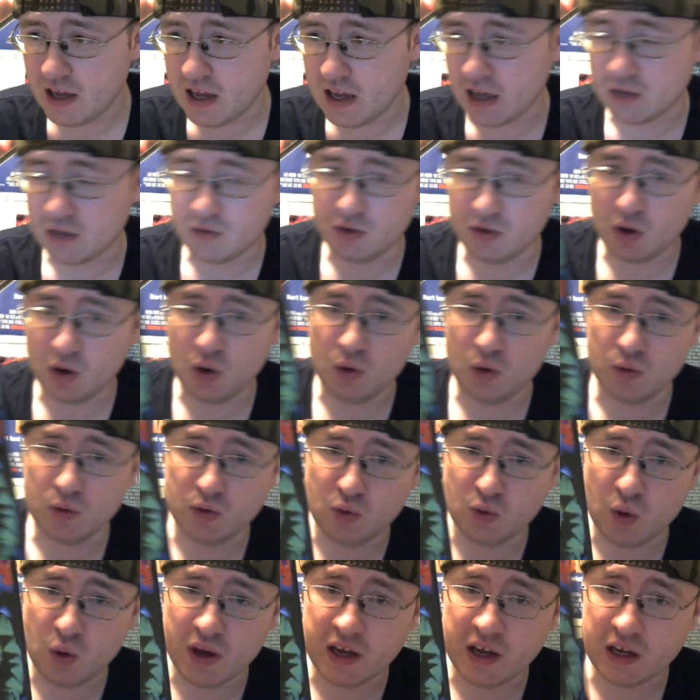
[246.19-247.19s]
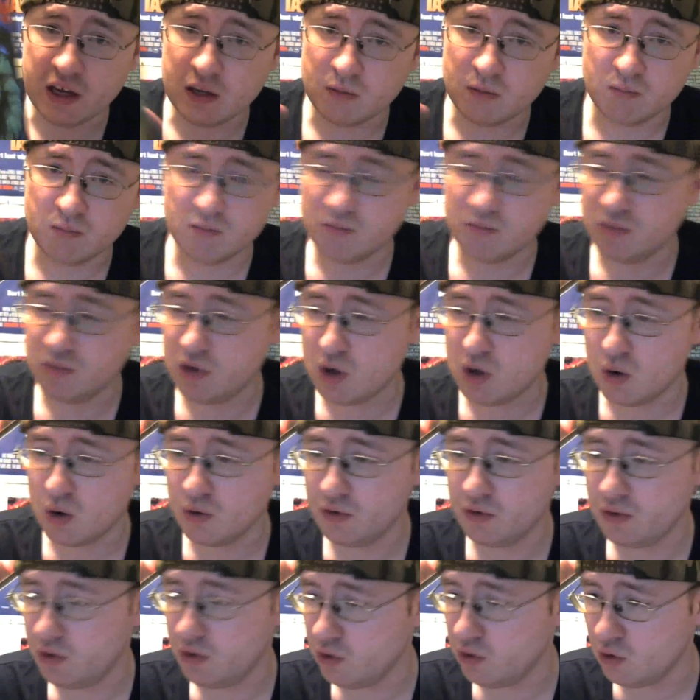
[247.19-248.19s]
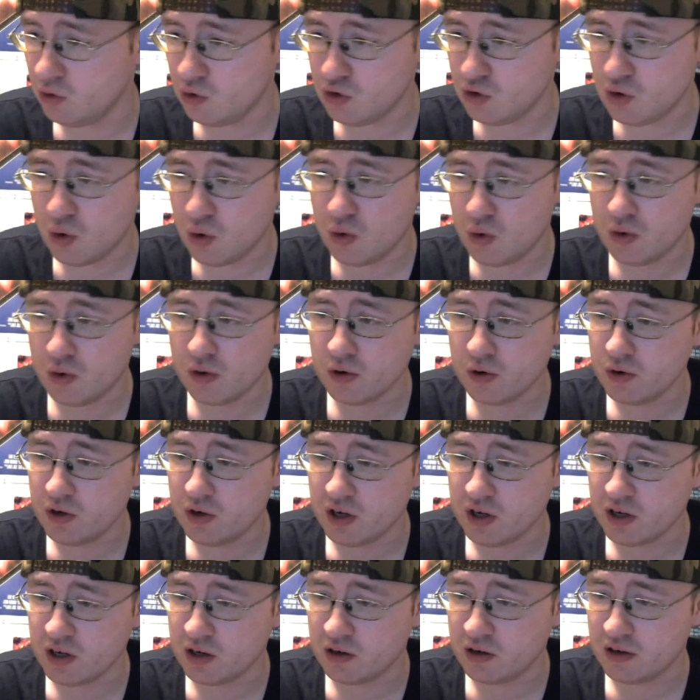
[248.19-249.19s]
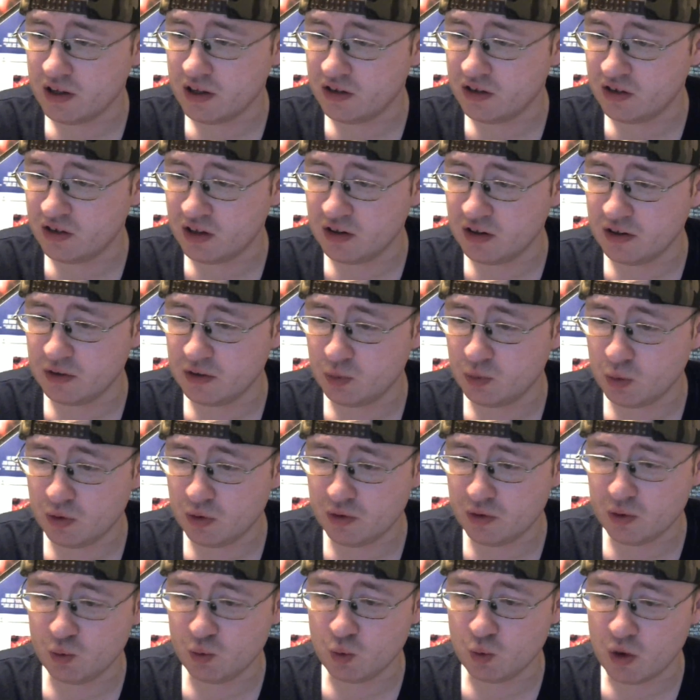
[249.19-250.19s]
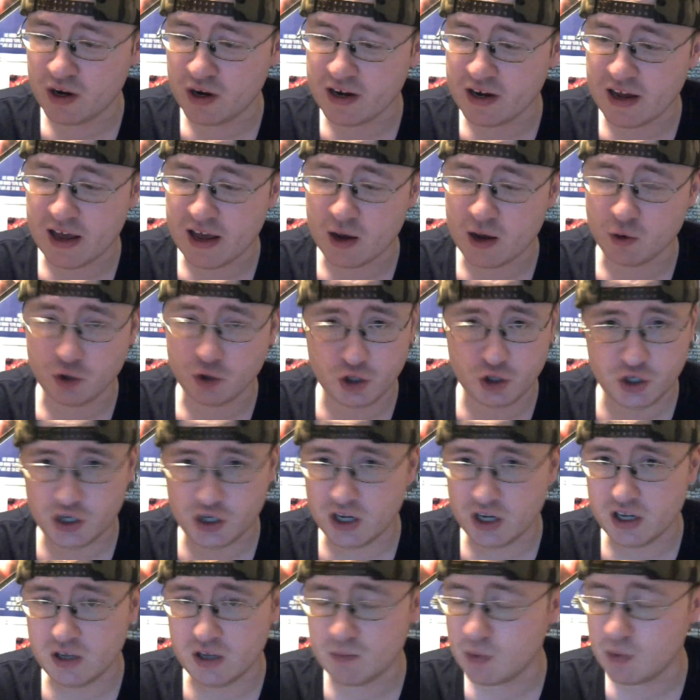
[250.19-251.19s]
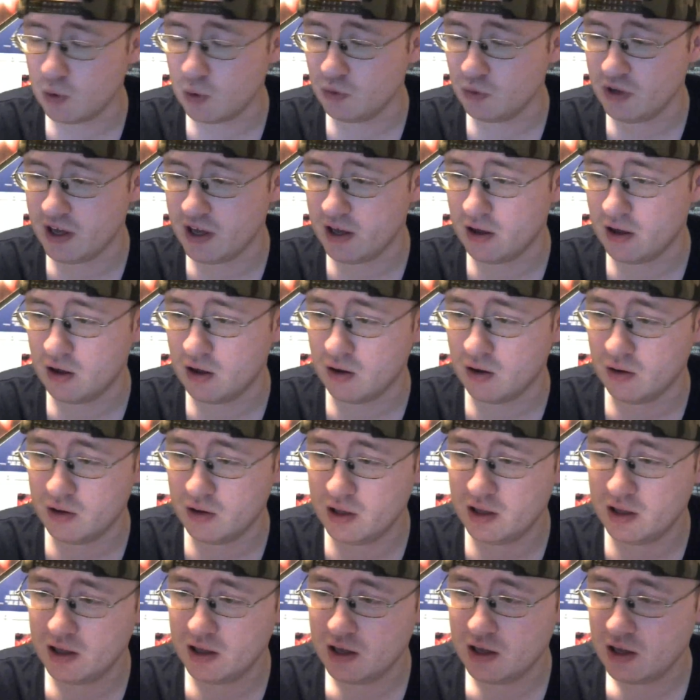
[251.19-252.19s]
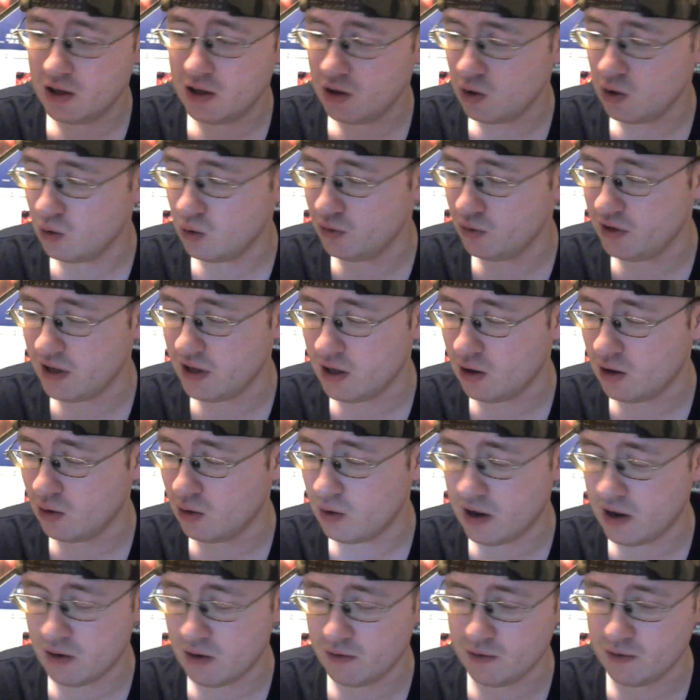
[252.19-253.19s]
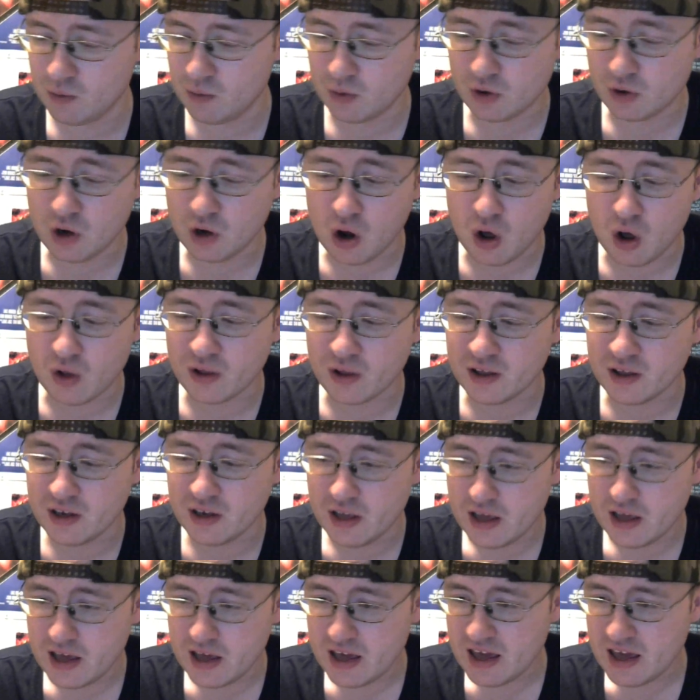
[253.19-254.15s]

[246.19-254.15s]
And so Dwayne goes to New York and is in this really rundown, shitty motel, hotel, however you want to call it.